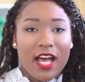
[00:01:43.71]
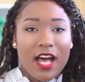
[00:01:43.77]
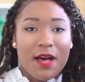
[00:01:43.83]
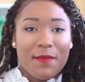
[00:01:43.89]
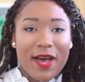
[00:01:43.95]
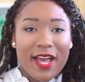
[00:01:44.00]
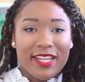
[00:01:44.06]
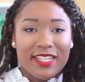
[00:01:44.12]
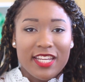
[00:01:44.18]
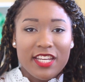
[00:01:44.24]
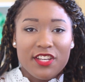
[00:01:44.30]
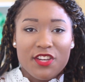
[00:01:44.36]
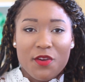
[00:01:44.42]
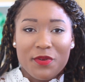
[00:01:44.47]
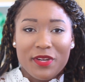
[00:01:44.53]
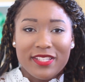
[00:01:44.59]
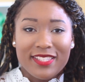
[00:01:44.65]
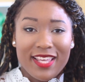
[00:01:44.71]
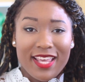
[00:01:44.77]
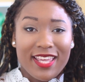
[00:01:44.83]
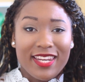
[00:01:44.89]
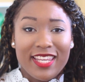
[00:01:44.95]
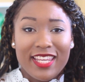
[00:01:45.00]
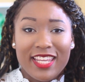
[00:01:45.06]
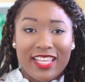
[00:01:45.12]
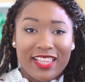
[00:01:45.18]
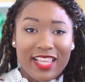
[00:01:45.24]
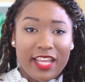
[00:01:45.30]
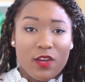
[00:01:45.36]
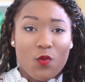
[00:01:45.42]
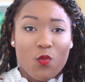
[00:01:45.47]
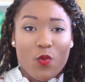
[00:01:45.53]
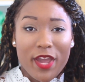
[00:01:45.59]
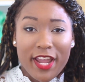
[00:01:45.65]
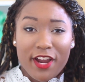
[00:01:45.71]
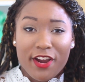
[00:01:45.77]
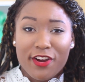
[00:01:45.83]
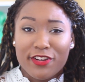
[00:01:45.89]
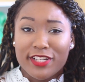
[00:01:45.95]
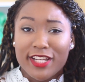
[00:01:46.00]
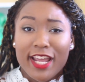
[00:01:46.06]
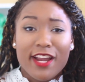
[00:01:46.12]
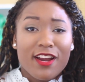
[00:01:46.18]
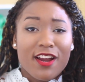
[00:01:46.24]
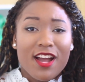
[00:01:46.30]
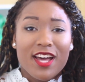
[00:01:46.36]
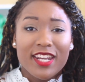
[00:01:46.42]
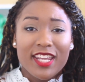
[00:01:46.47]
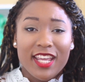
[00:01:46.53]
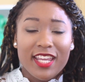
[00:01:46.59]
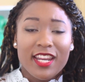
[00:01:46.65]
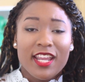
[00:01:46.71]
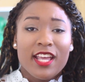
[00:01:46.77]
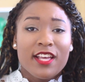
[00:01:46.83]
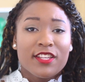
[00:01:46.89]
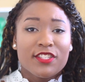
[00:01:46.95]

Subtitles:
I didn't notice any like wear or tear on it,